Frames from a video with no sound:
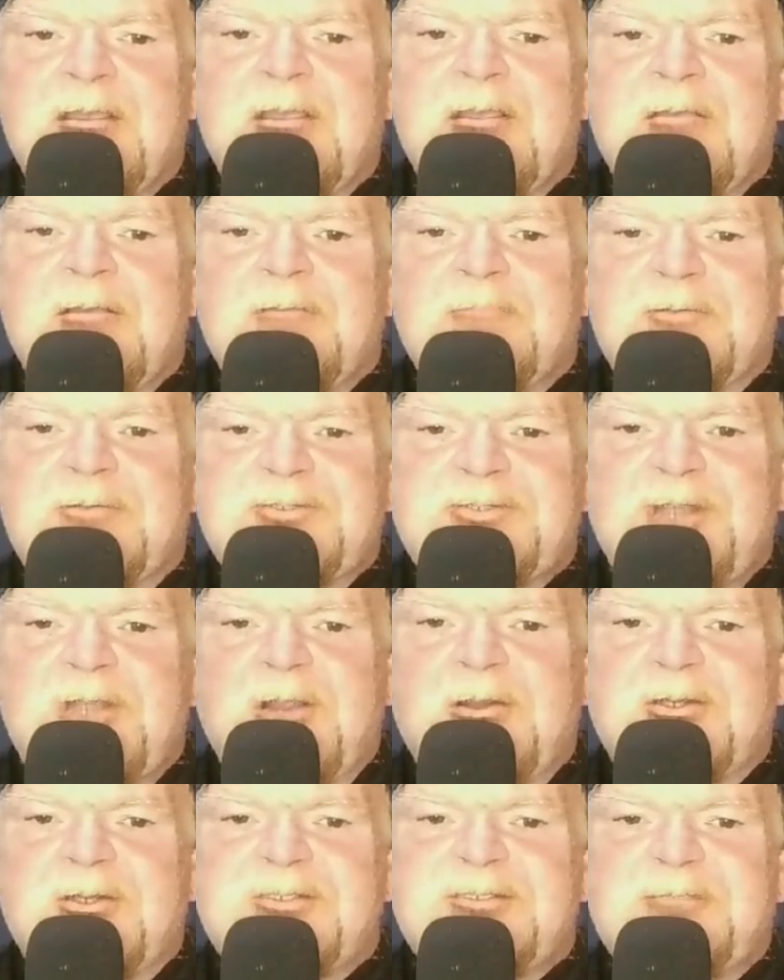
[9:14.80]
For
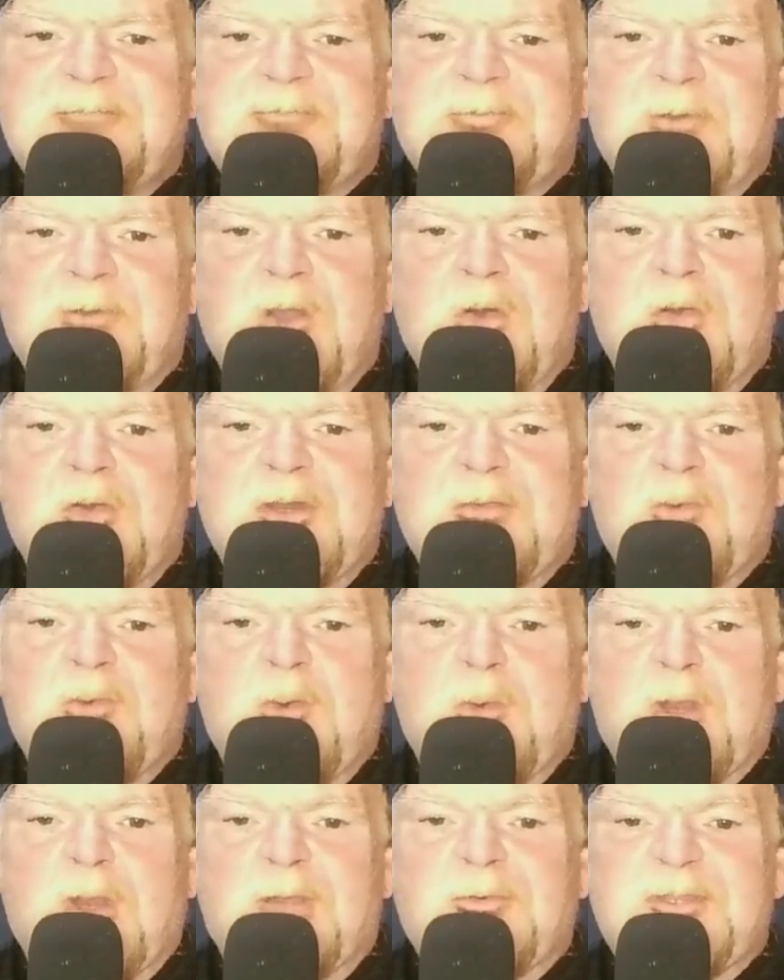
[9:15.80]
starters, if thrown, it will
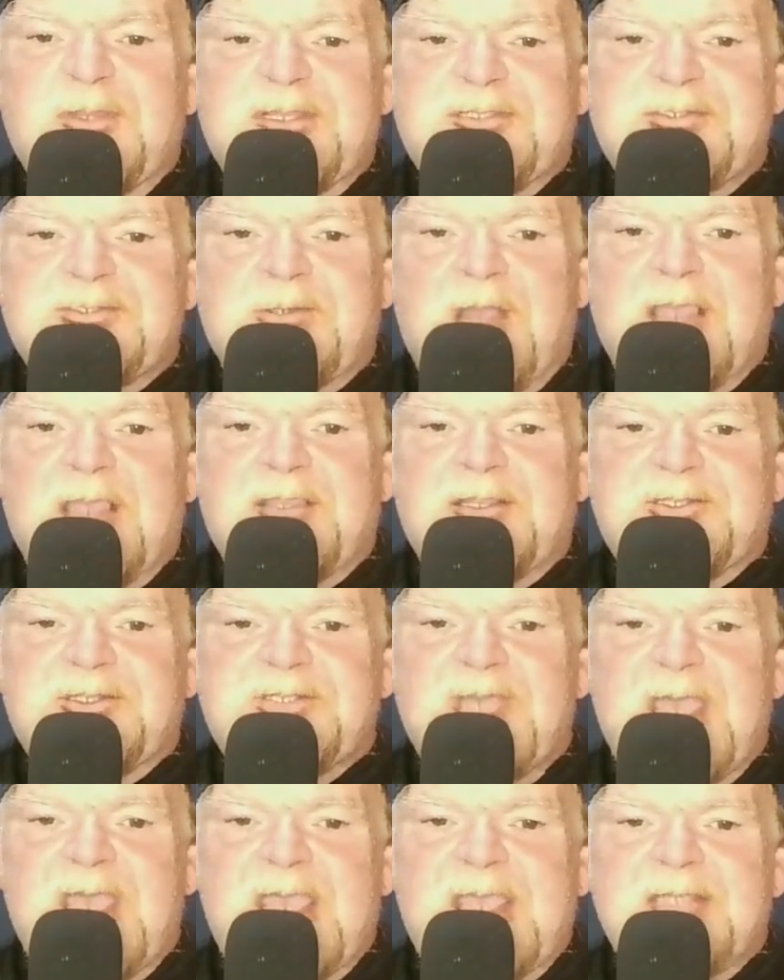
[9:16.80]
work with his Strike of the
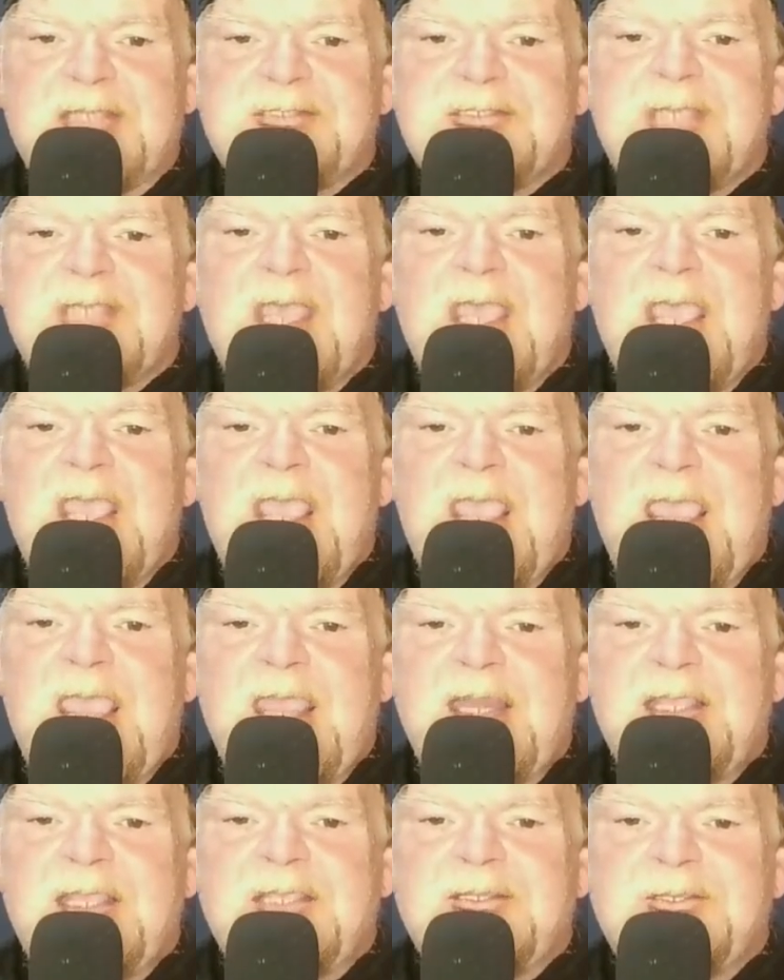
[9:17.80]
Giants,
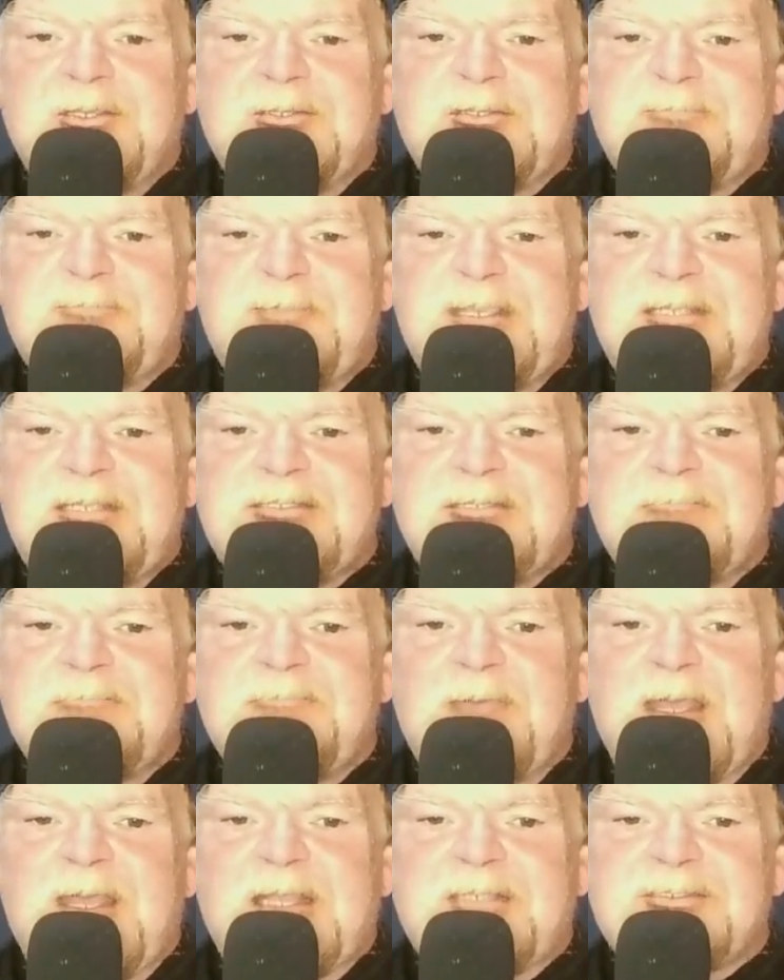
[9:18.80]
and he can use feats and
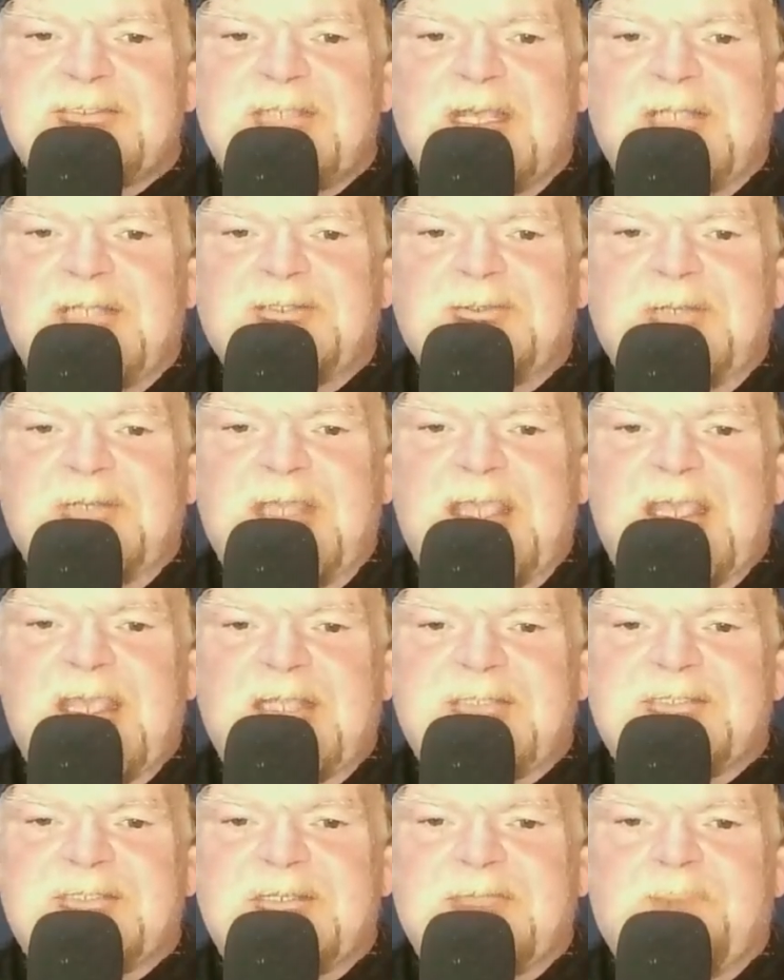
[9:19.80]
fighting style to
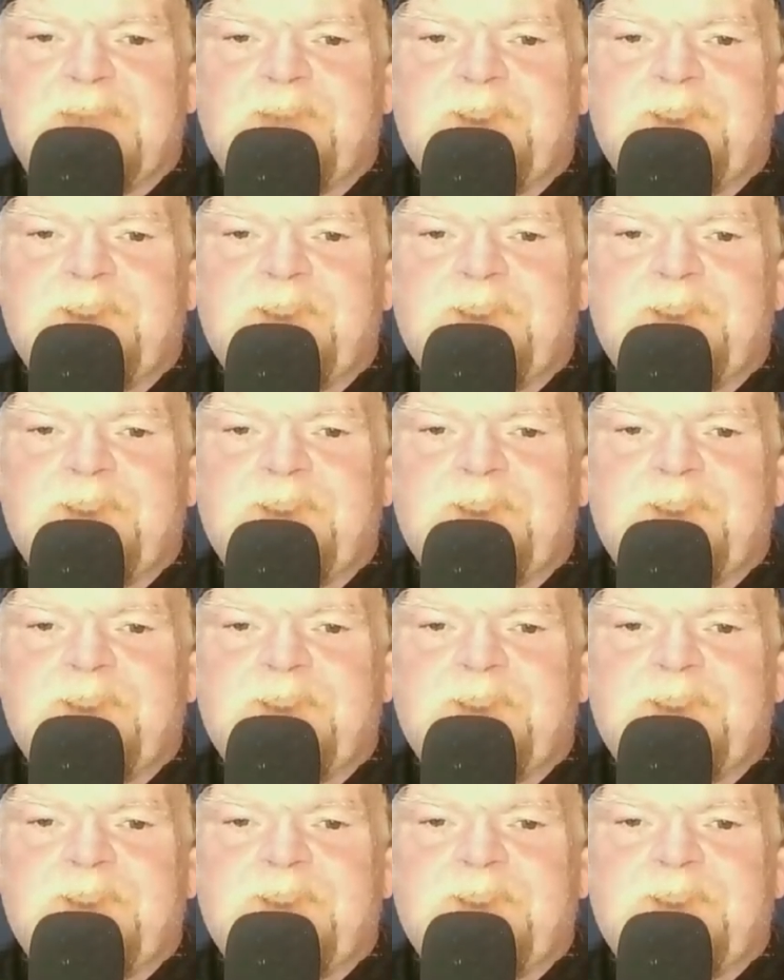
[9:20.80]
enhance it.